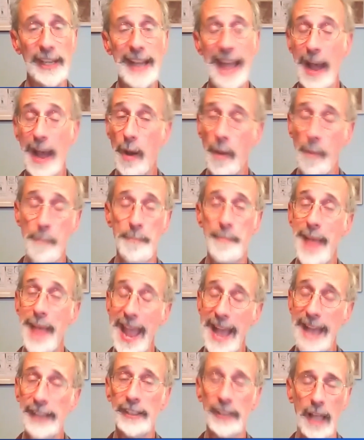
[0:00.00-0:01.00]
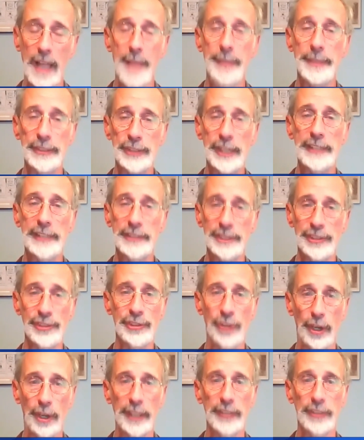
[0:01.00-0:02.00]
how bad climate change is
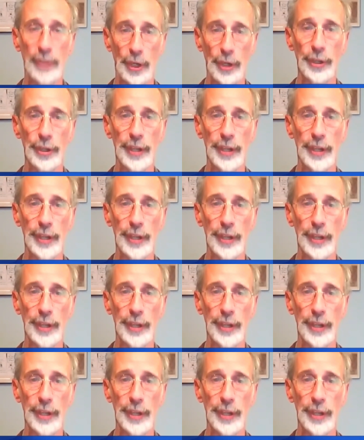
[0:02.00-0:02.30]
starting to hurt